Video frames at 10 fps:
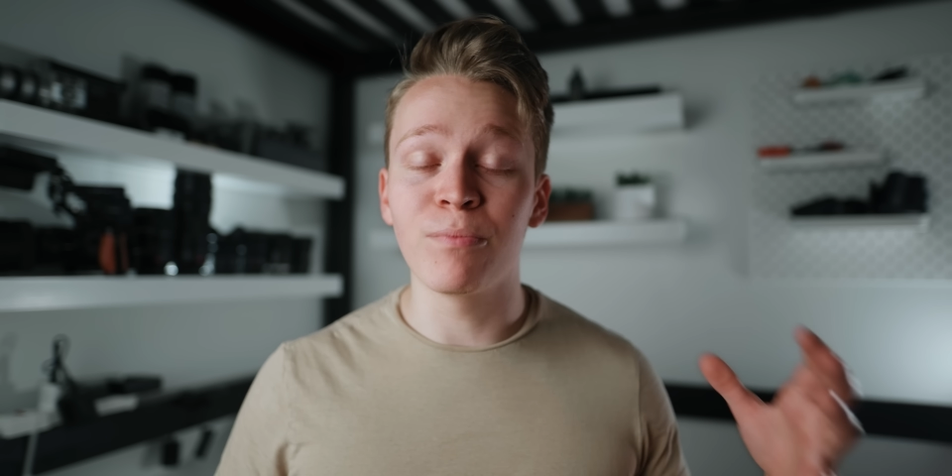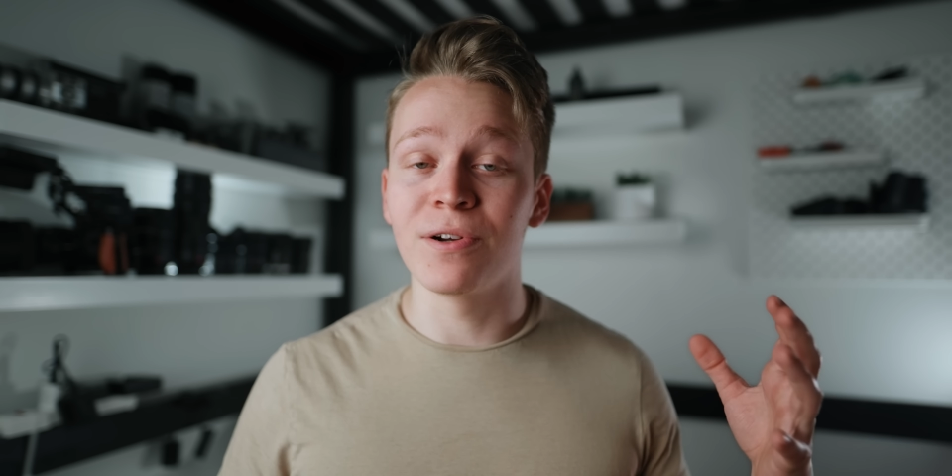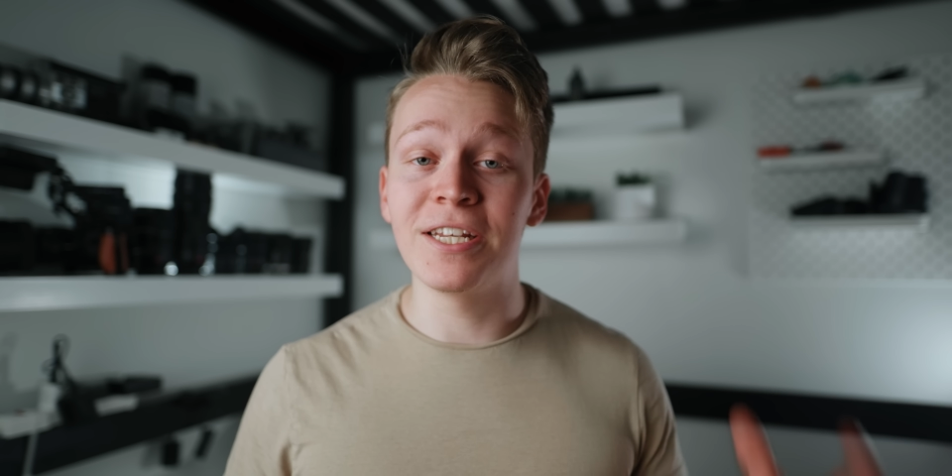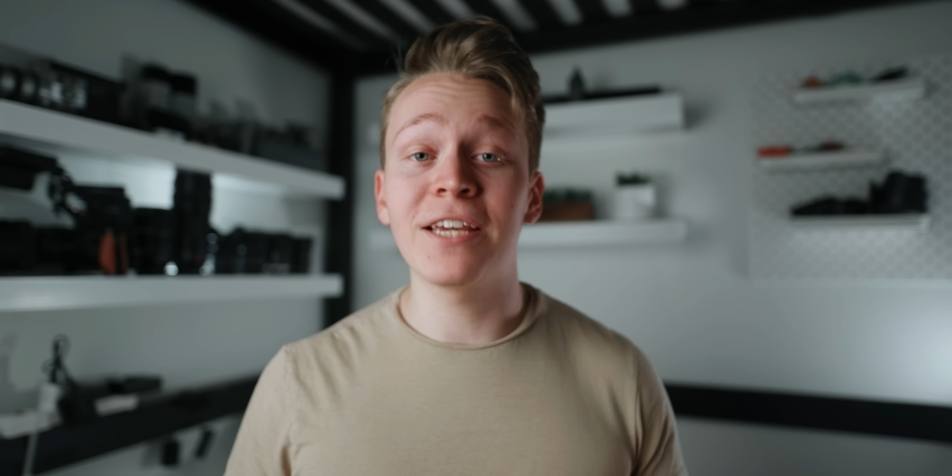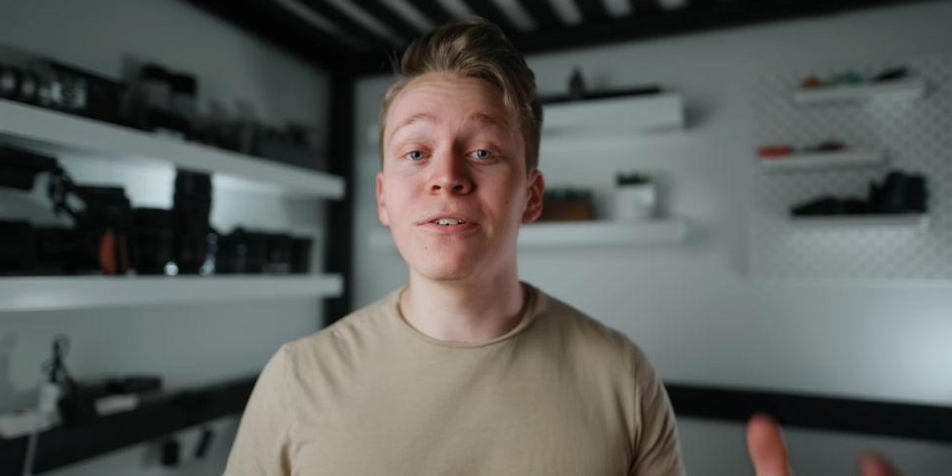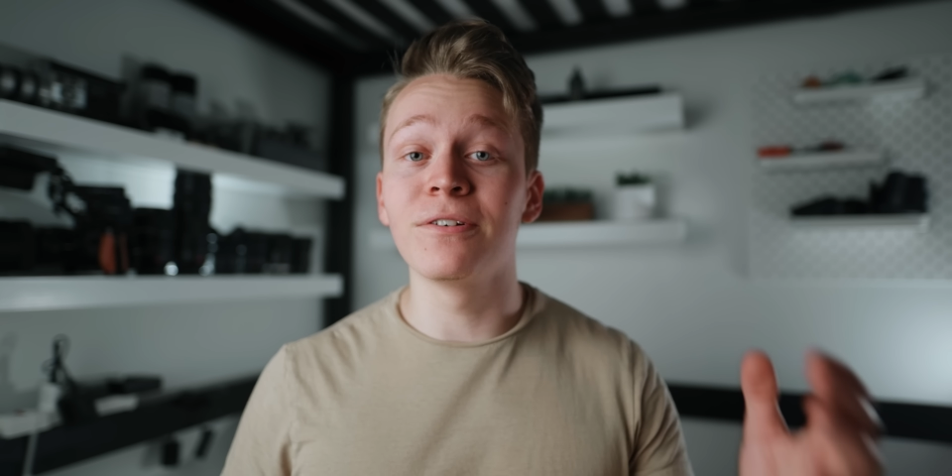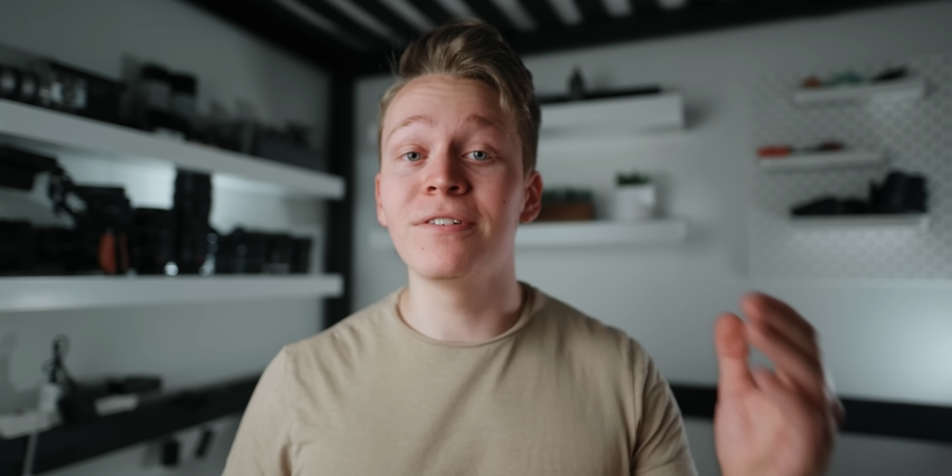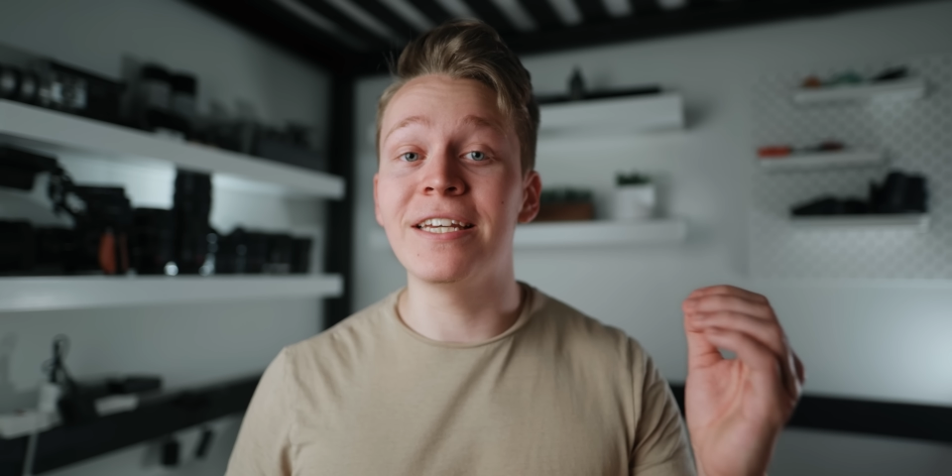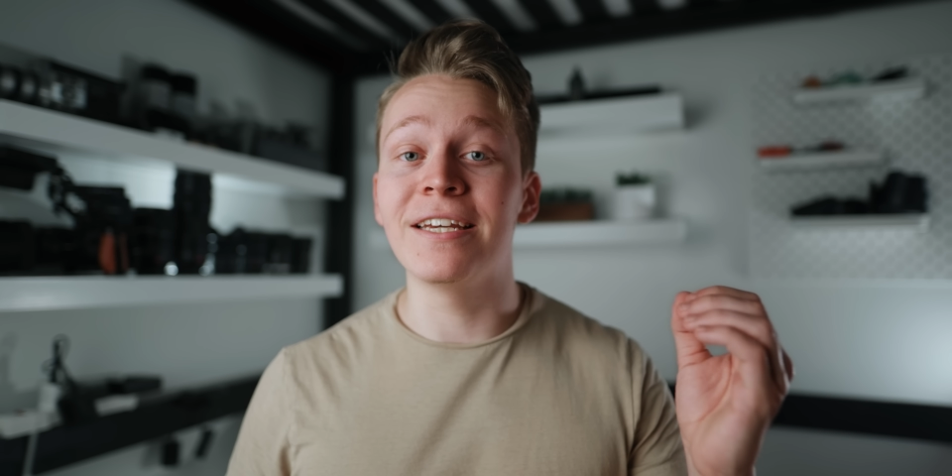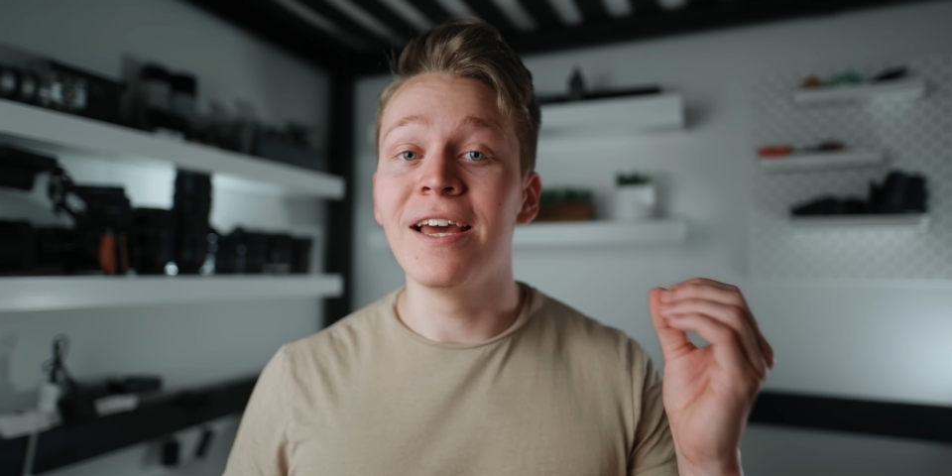
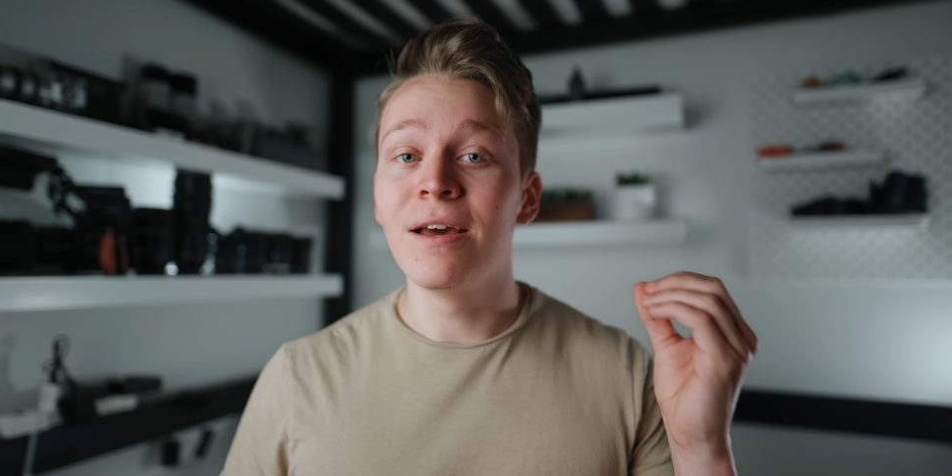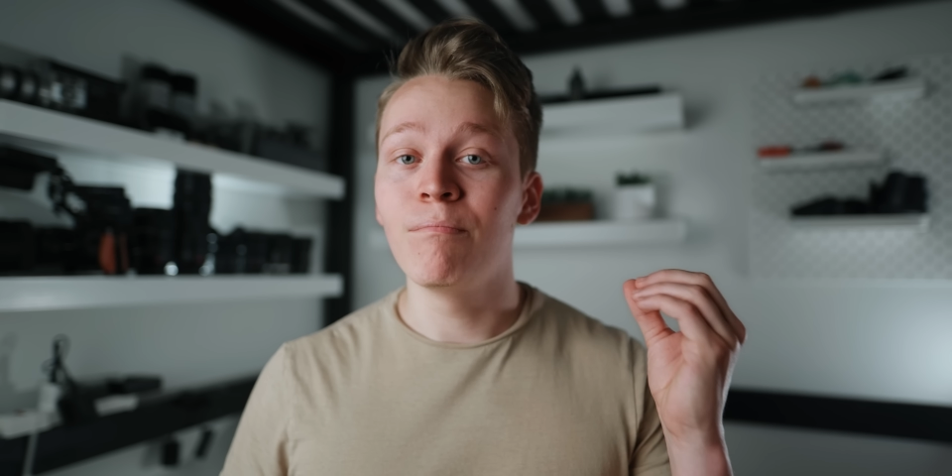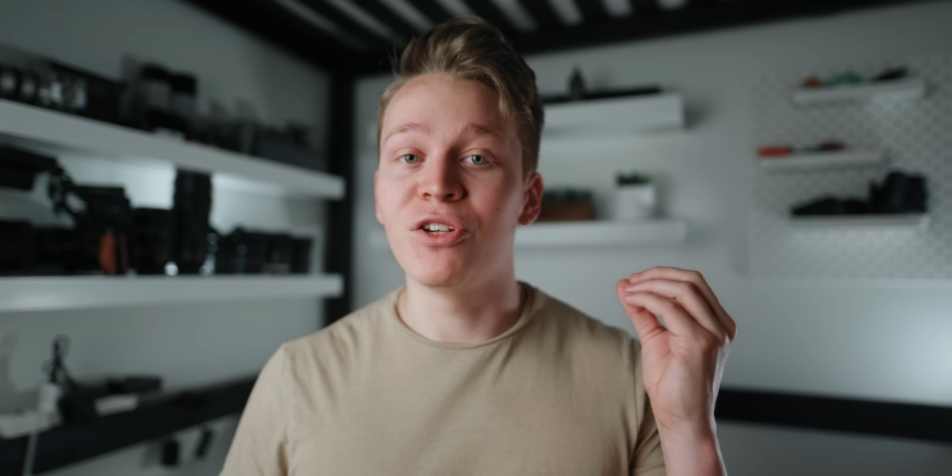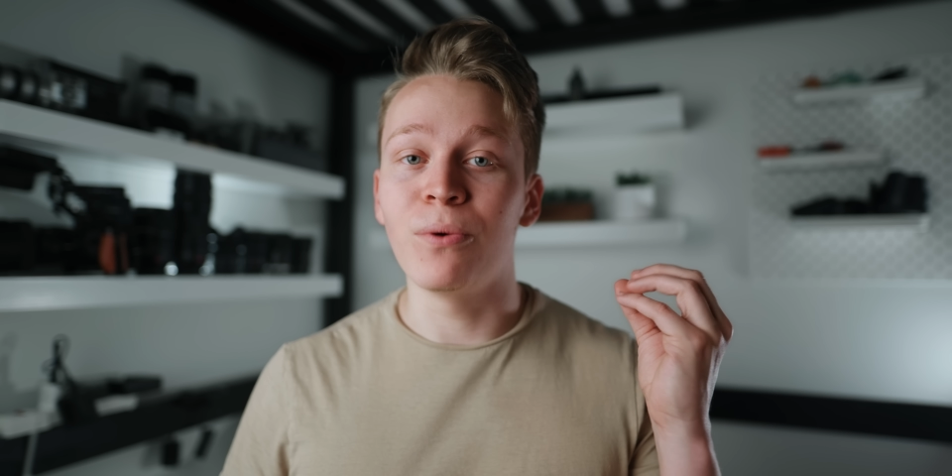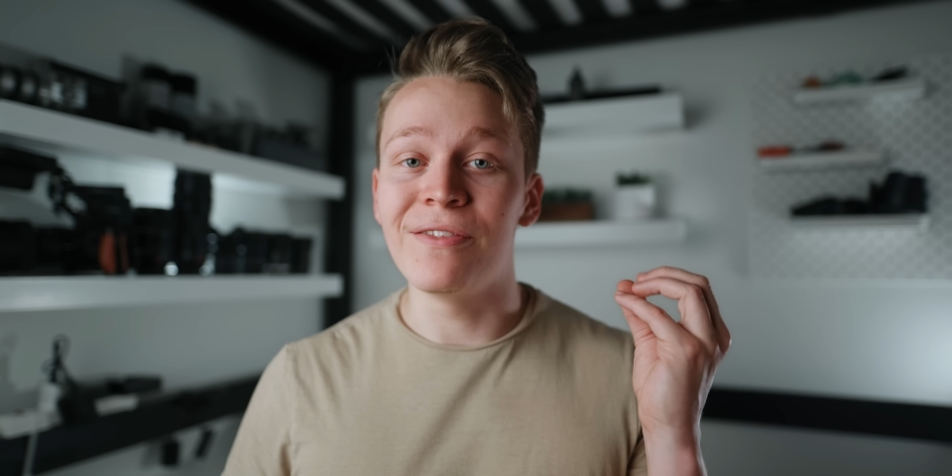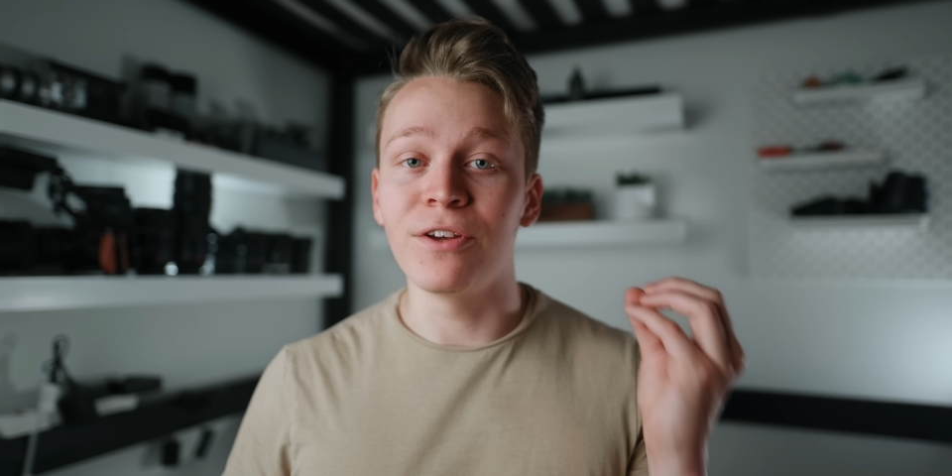particularly between